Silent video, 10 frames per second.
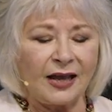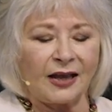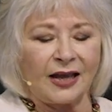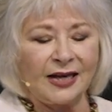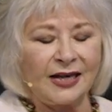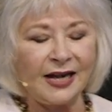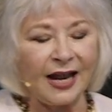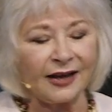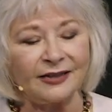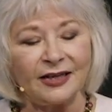
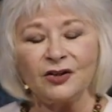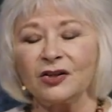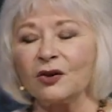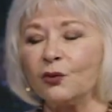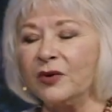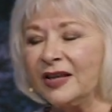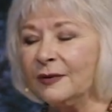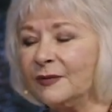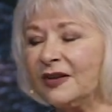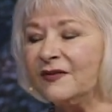connecting to the
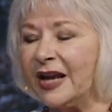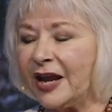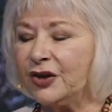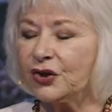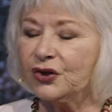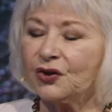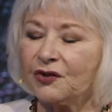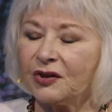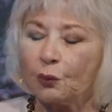rhythms of nature so that the